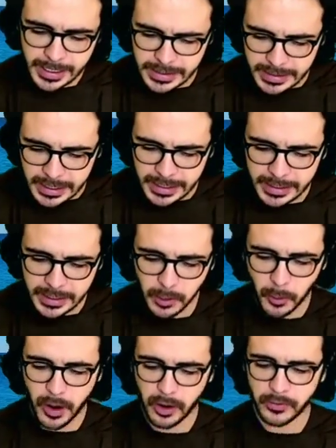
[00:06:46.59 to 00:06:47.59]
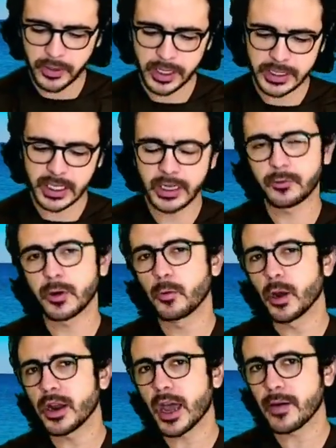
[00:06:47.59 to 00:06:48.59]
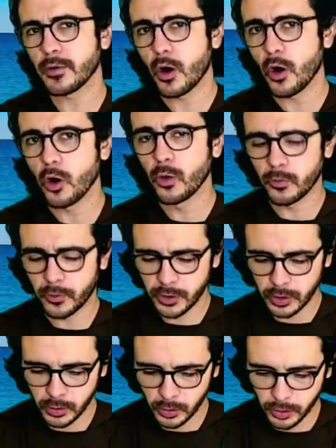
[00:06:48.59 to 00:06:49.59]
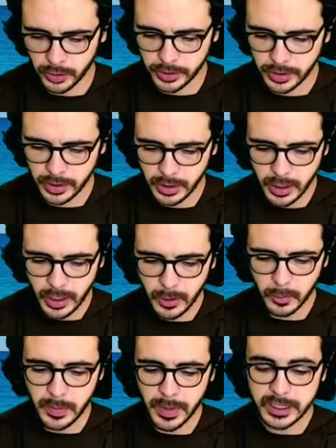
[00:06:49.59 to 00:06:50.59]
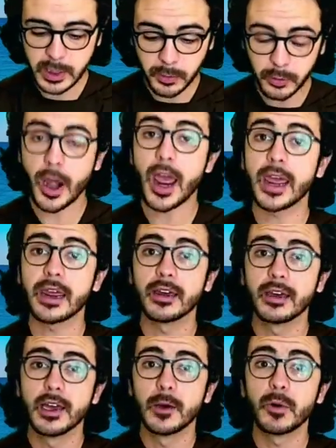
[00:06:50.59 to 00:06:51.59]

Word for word: He's keenly aware of this, that if we want to have a home for the Lord, we must pray.